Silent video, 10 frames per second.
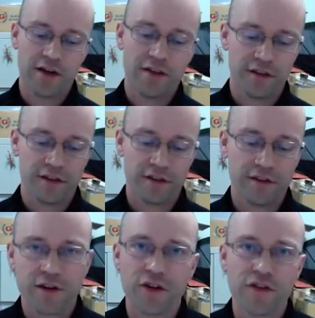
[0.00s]

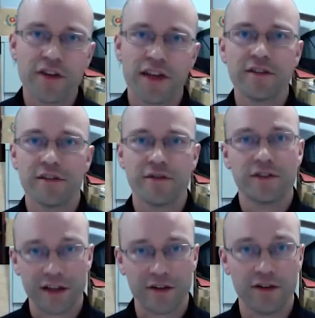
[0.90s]
the contents of
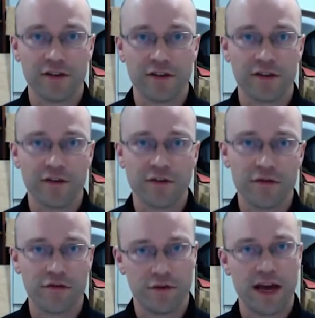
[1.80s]
cells
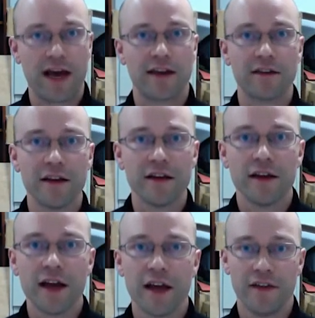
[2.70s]
through that,
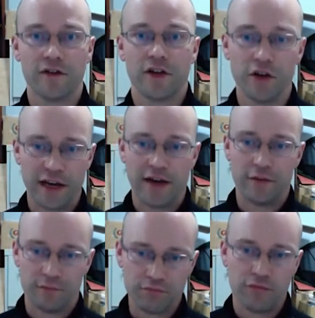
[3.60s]
and they'll go
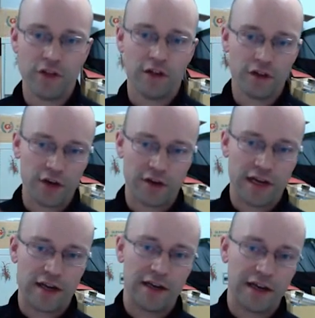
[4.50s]
down
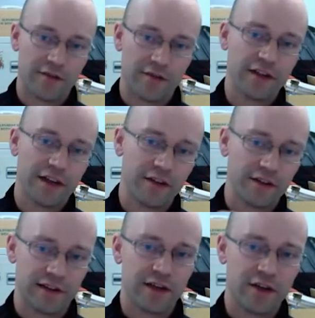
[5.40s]
a line of
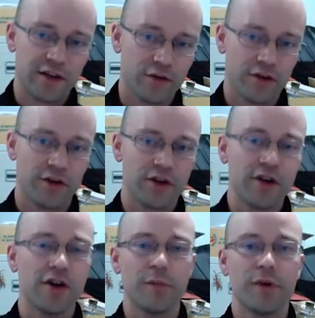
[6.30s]
cells like a corn on a
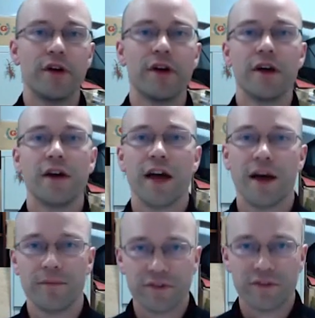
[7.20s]
cob,
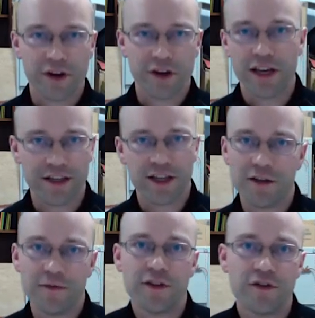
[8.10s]
sucking the
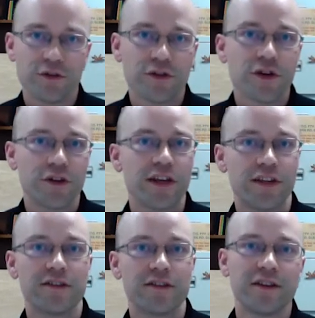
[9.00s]
individual
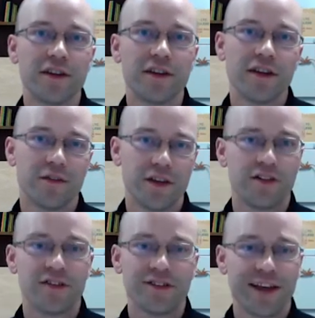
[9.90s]
contents of
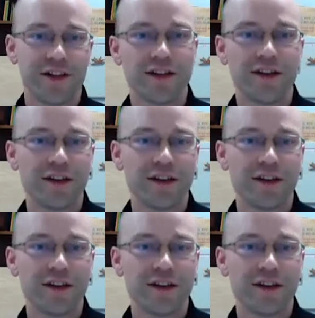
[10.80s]
each cell.